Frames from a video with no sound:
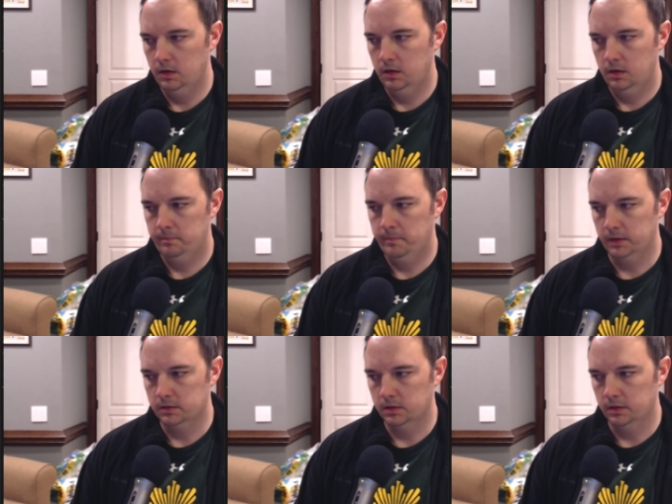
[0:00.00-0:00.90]
it makes
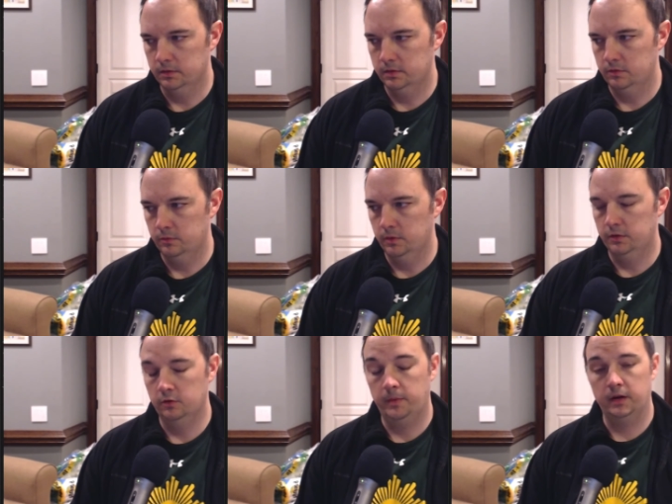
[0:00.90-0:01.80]
sense to do the
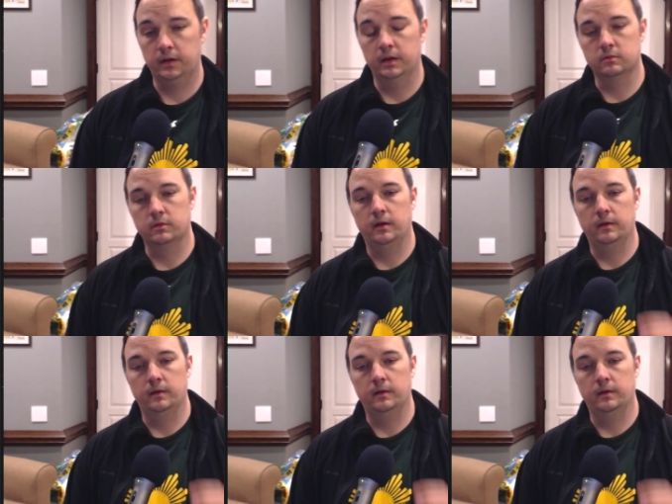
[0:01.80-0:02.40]
podcast route.